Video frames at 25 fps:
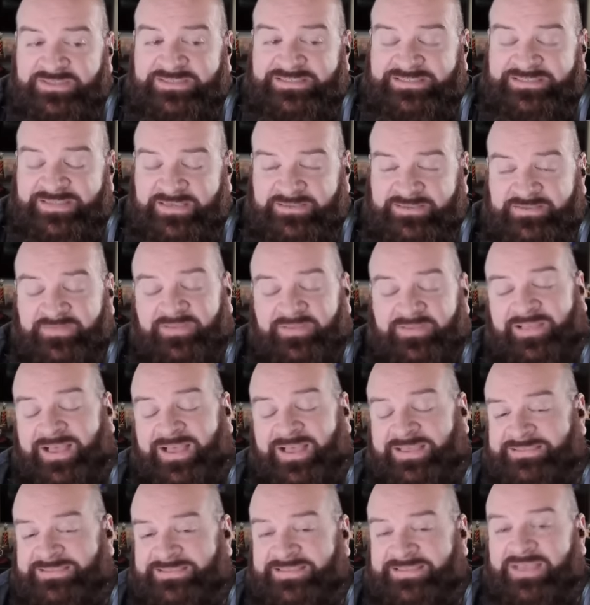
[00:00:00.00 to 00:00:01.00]
six of the
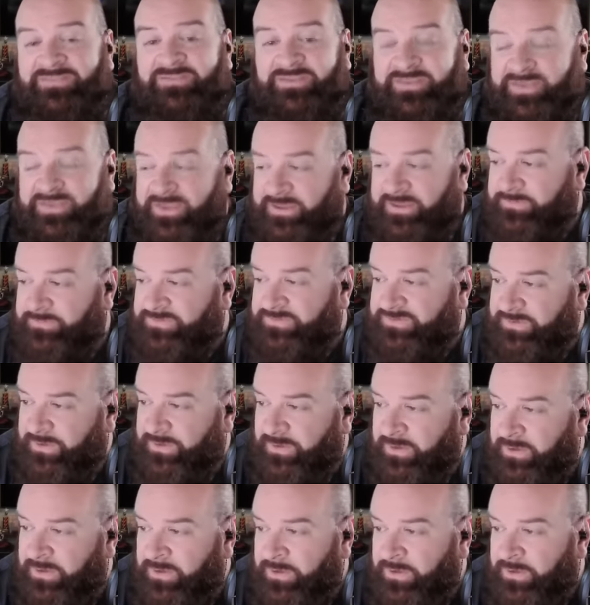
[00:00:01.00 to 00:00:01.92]
last seven games.